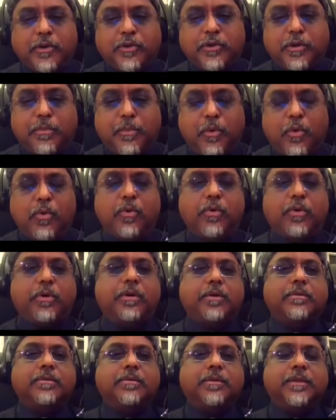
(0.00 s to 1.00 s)

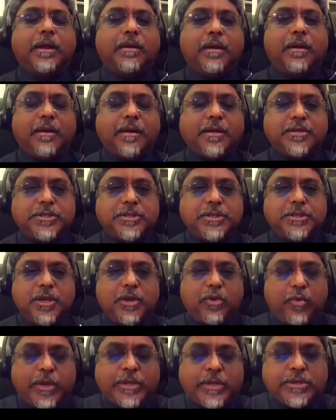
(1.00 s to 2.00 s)
Furthermore, there are
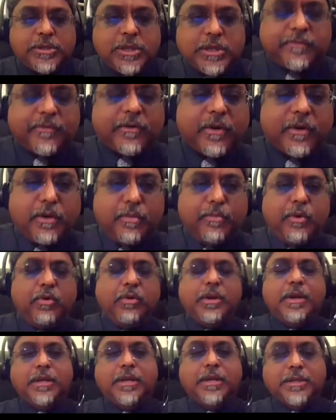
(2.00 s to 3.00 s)
consequences for
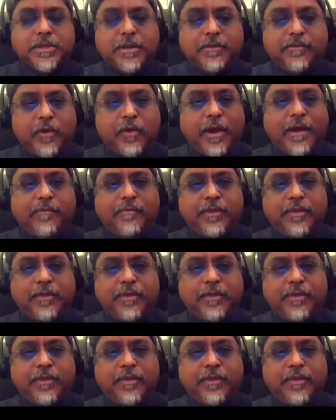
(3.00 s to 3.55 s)
communities.